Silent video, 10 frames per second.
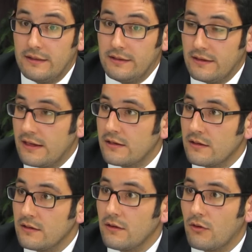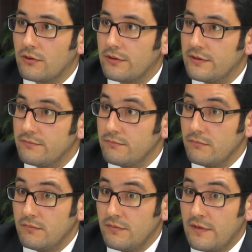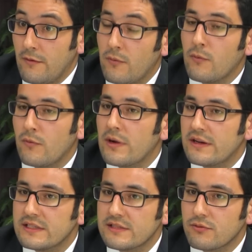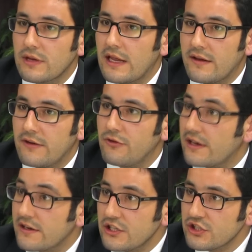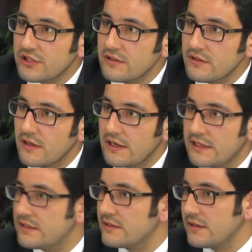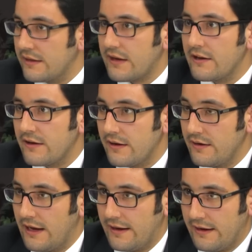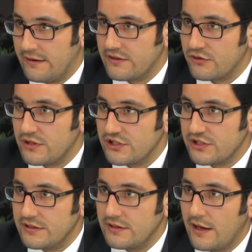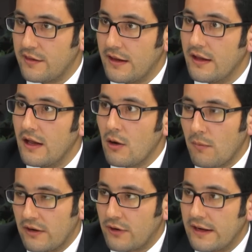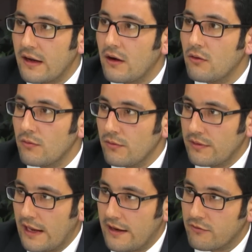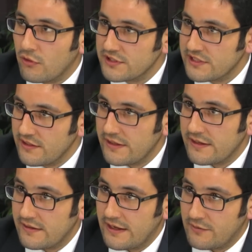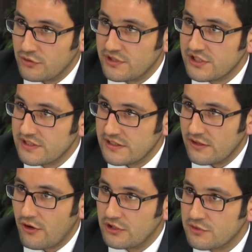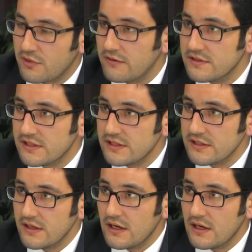legal or whether this would get a recognition is entirely another question, I think. But right now, they have consolidated their positions in the Kurdish provinces,